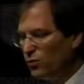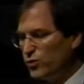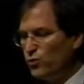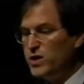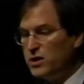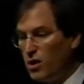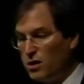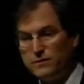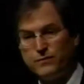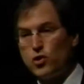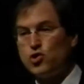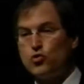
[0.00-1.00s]
which we call a
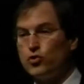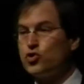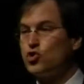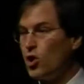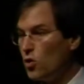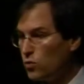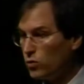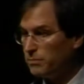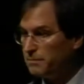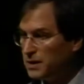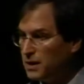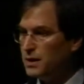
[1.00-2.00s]
virtual
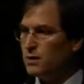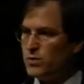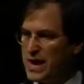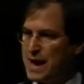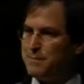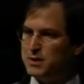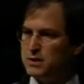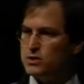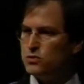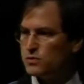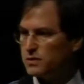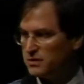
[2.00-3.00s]
showroom. We happen to
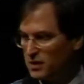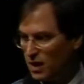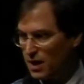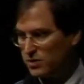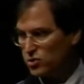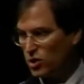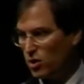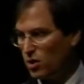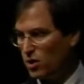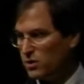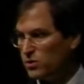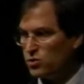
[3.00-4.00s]
use the Dodge
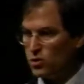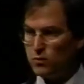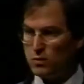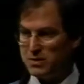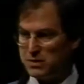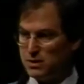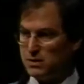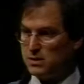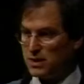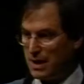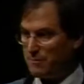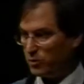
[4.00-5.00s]
car showroom as an
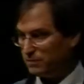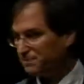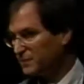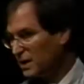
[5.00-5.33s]
example.